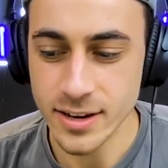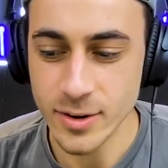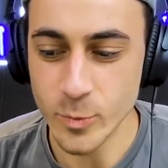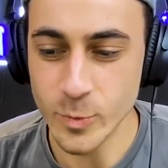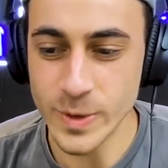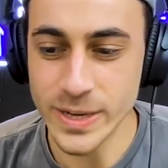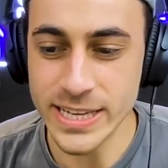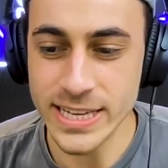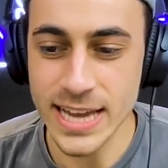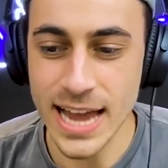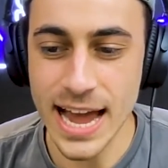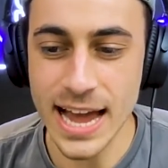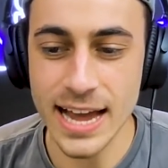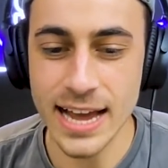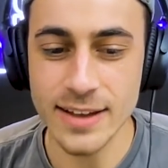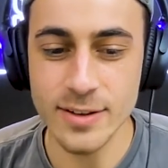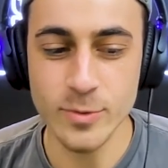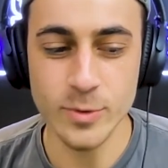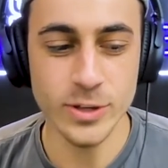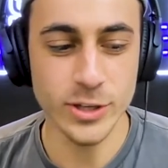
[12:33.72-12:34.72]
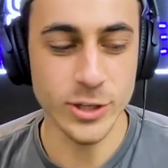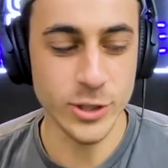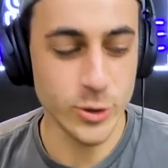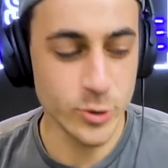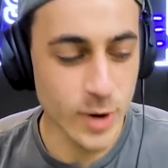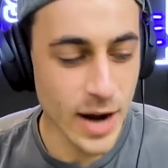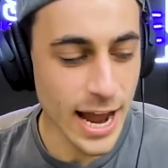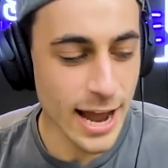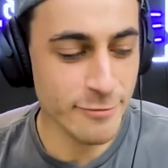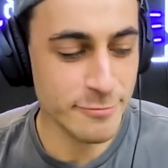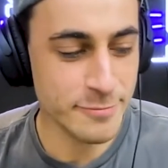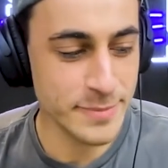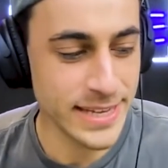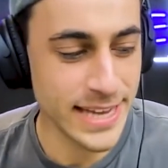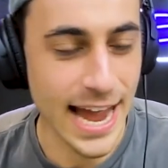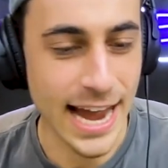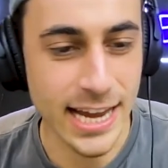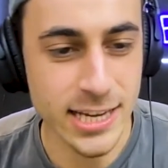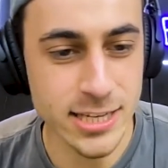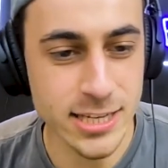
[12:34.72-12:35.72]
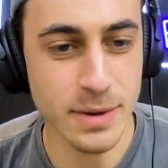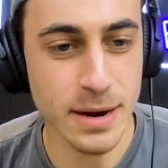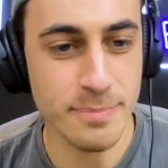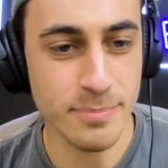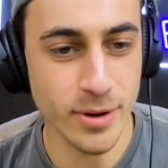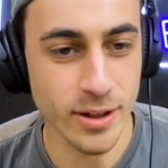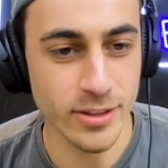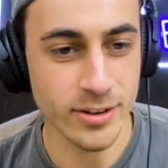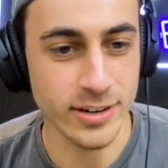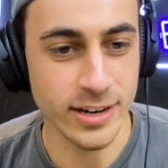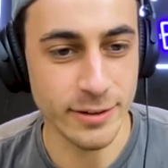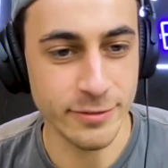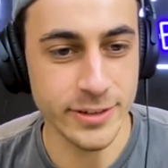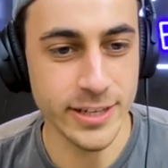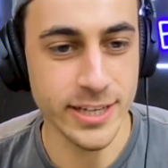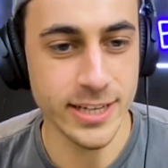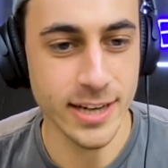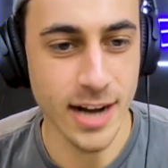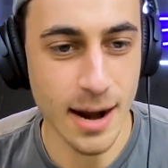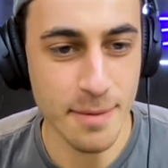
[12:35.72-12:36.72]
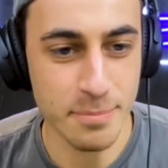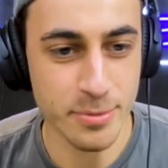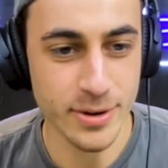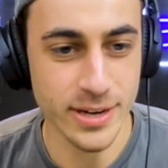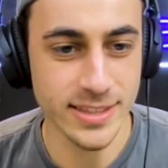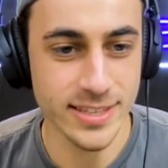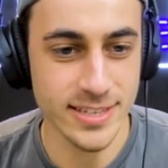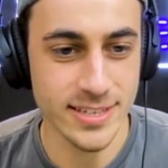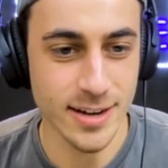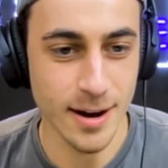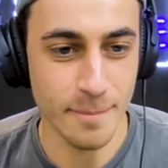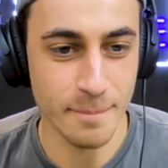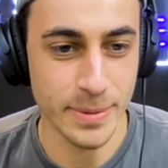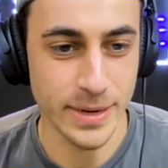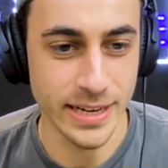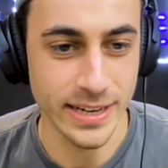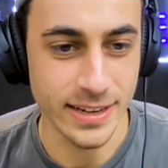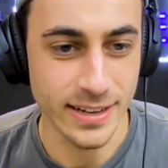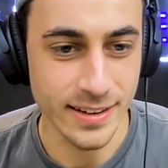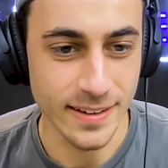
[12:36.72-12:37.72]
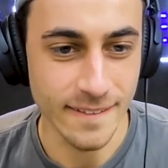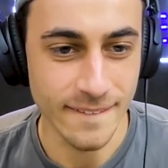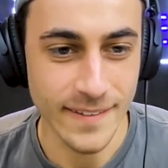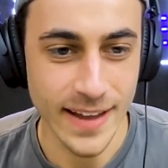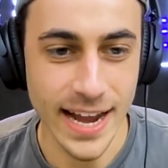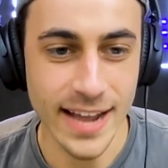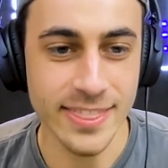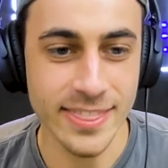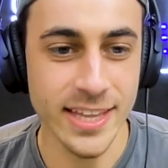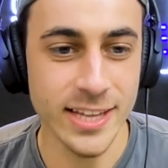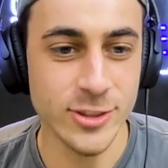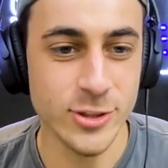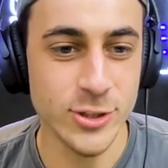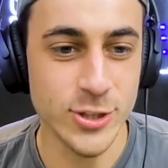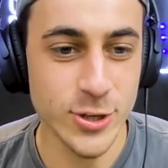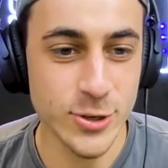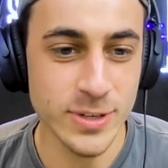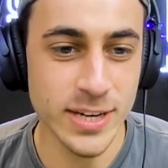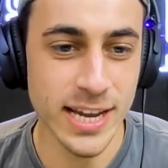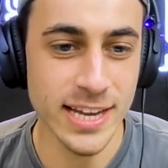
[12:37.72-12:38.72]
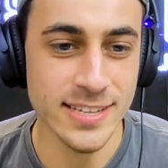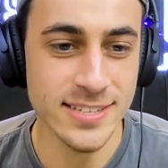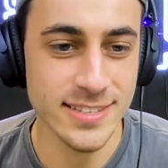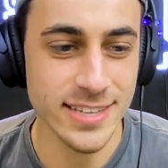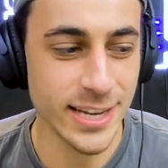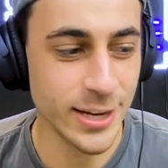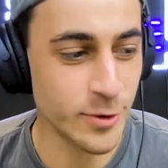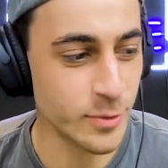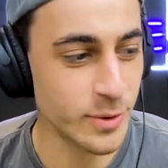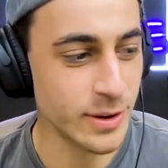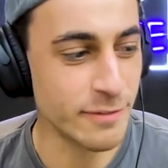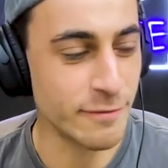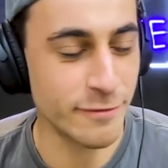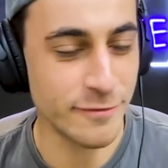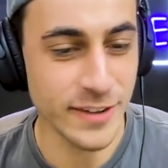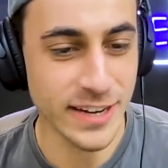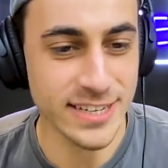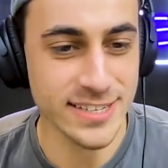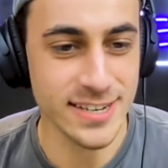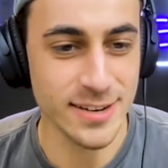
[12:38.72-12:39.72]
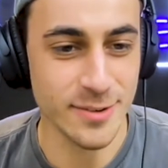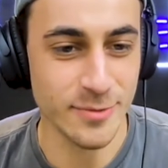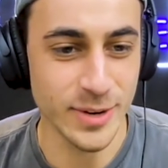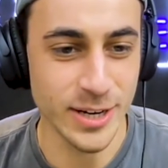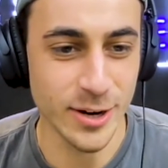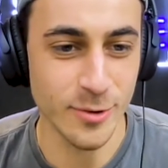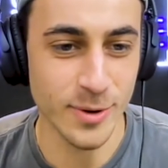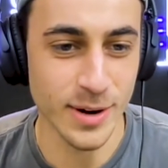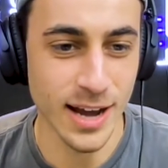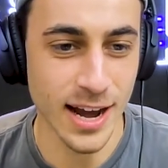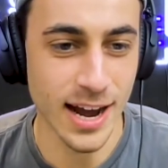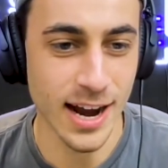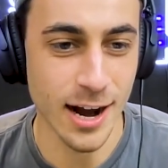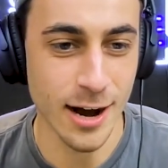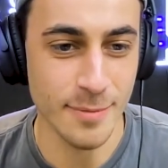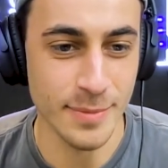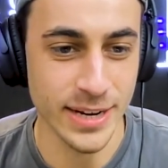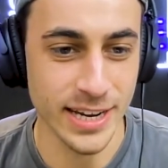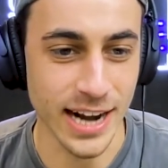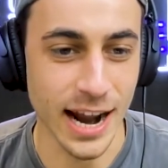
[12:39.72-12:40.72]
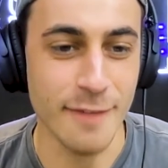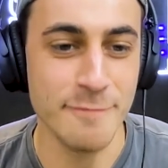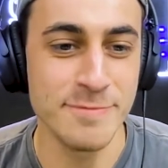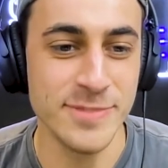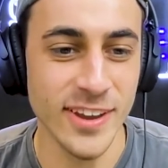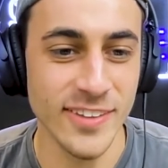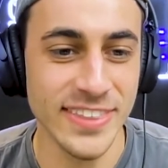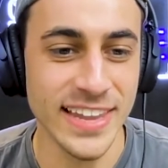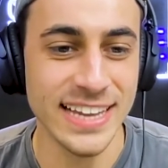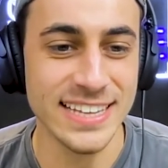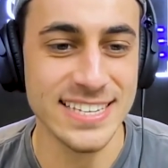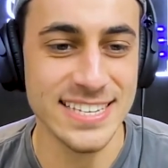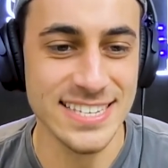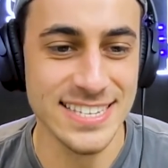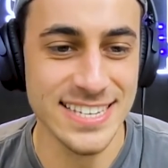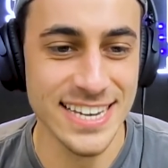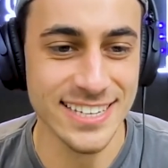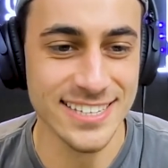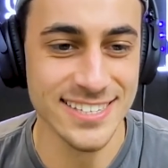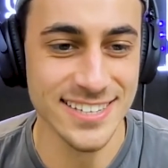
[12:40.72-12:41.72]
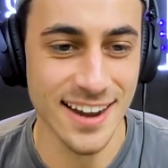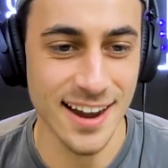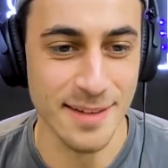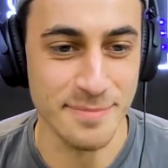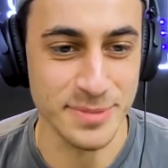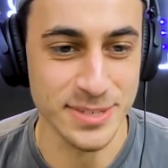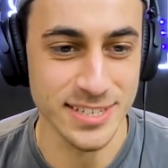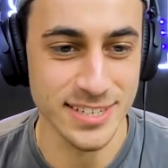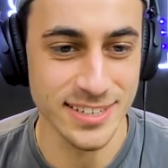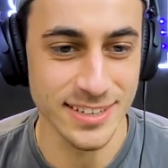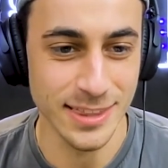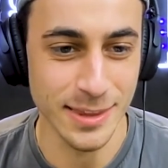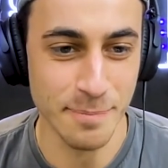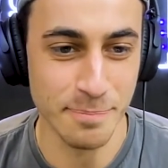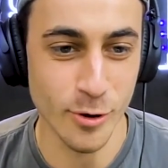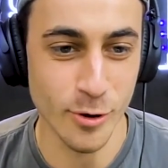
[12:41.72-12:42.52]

we, you have me ask my brother if he can operate this company. And mm. then two days later, we fix it and we don't want to hire him again. I've done that six times. The